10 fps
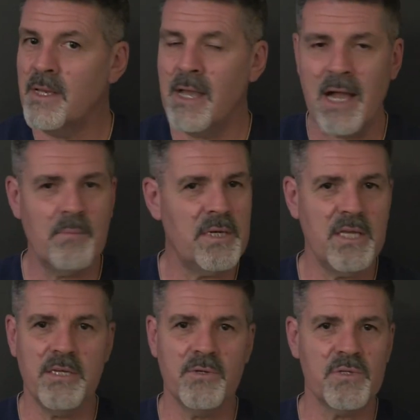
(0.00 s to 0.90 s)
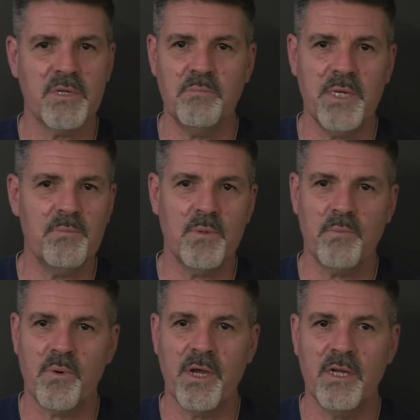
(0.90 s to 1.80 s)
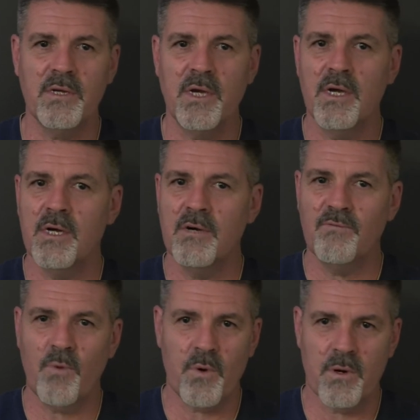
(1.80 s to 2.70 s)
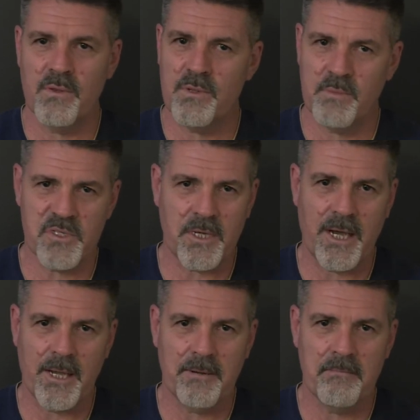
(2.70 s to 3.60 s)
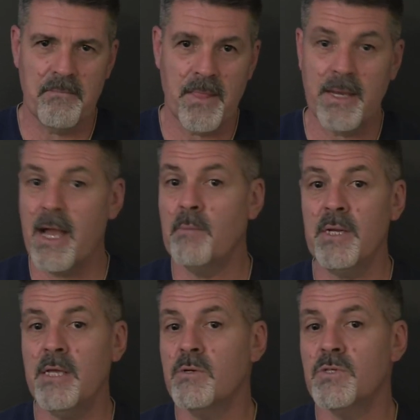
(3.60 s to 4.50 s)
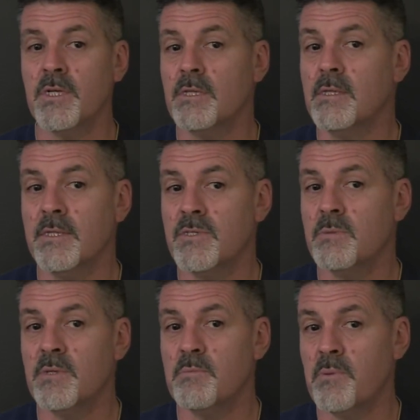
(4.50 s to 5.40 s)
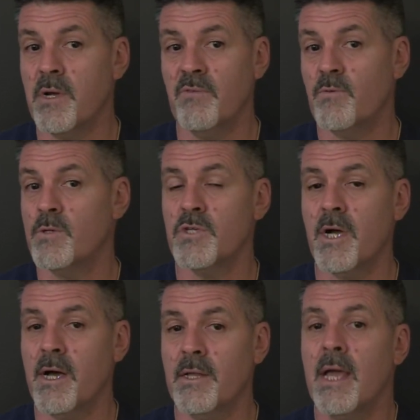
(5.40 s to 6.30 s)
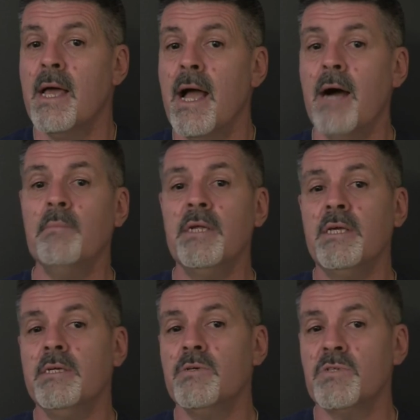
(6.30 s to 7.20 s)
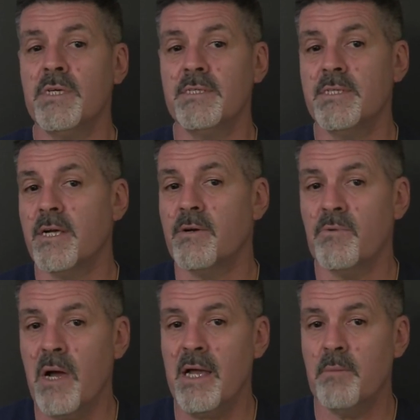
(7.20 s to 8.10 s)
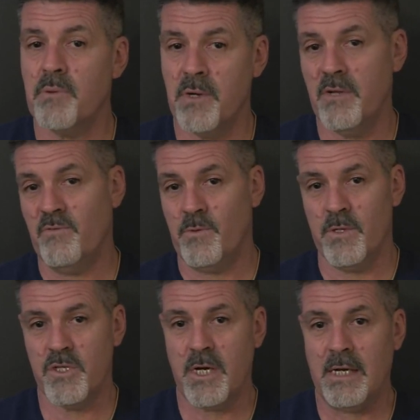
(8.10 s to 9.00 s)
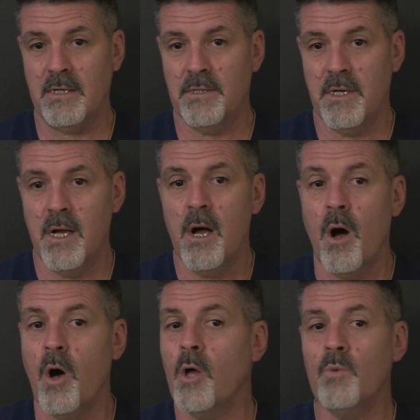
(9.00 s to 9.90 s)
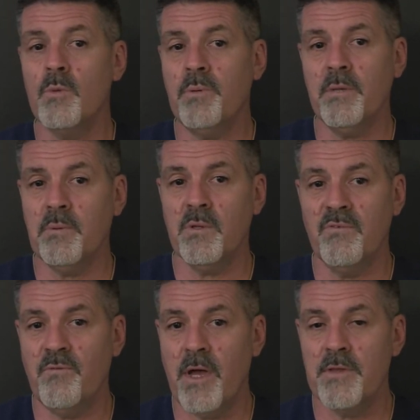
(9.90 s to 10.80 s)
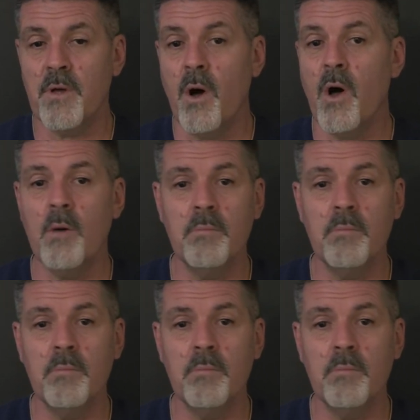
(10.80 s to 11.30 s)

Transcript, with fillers: How many years had people prayed for the Messiah? And how many years had Elizabeth prayed for a child? How many years had Zechariah prayed for a child? All were people of faith, all